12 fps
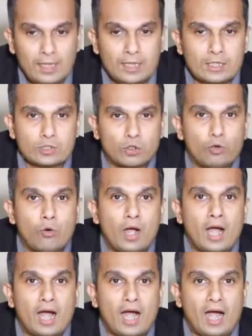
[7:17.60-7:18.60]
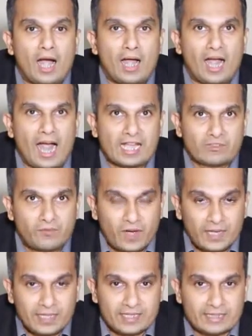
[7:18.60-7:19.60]
So as
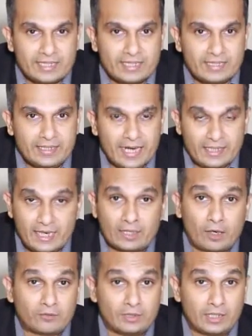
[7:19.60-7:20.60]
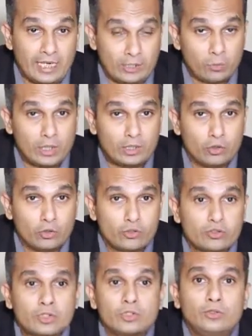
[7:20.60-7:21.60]
far as the data of the network
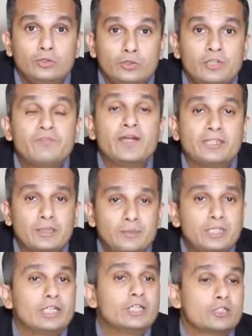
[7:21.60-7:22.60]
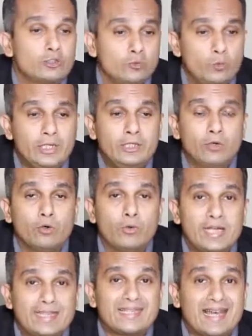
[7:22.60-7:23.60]
goes, unified communication video
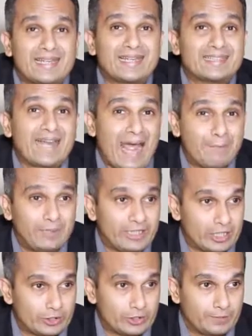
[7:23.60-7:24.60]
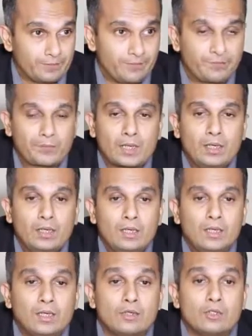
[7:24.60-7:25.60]
is another application.
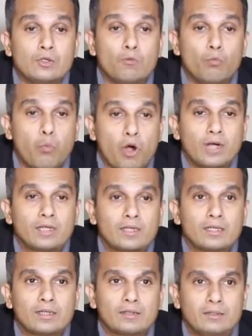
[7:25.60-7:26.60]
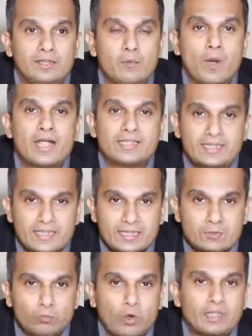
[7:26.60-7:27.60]
What
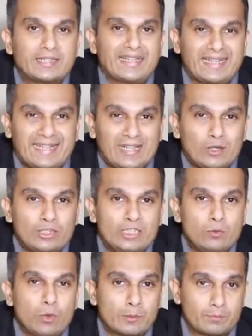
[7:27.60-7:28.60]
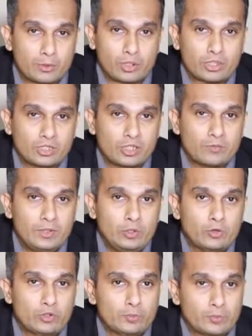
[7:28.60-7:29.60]
devices, what technology, what products that we
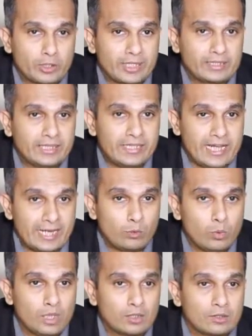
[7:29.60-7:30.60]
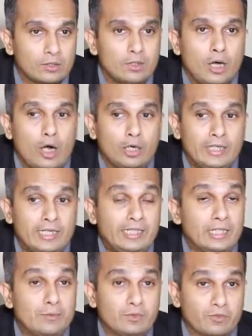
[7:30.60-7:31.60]
use to protect the network on in
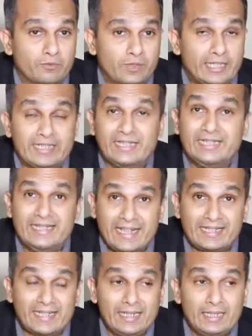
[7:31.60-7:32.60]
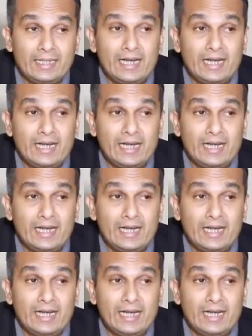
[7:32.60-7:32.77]
terms of critical data